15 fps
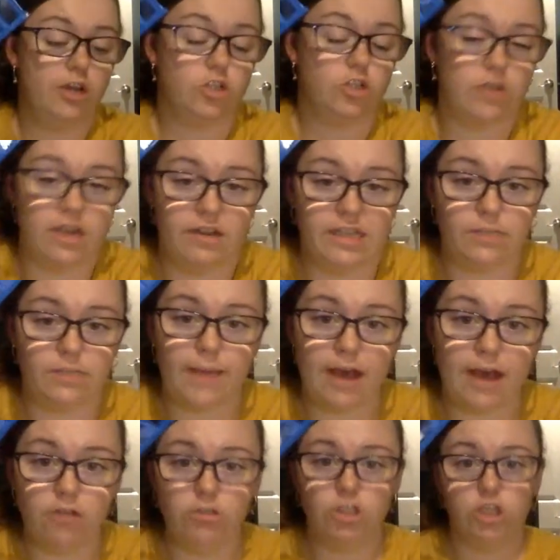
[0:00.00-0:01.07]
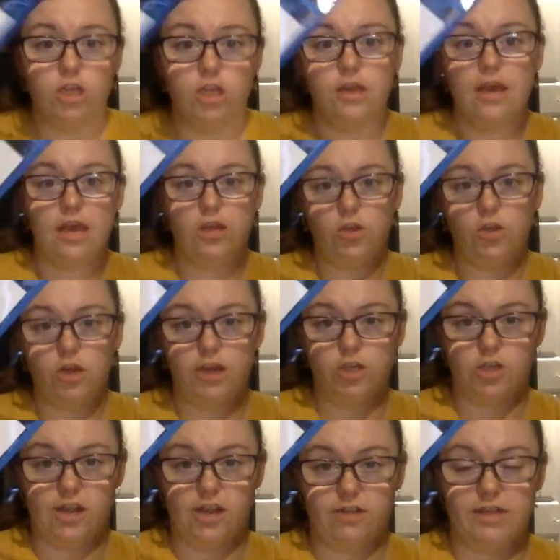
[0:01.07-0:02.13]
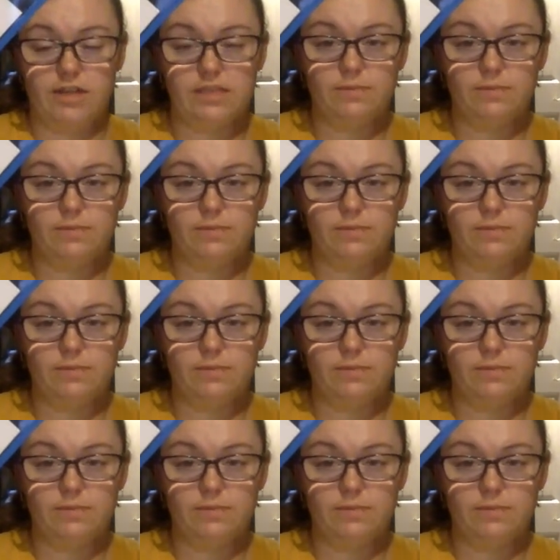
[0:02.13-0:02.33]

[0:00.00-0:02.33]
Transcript: a dry erase pouch and you got a dry erase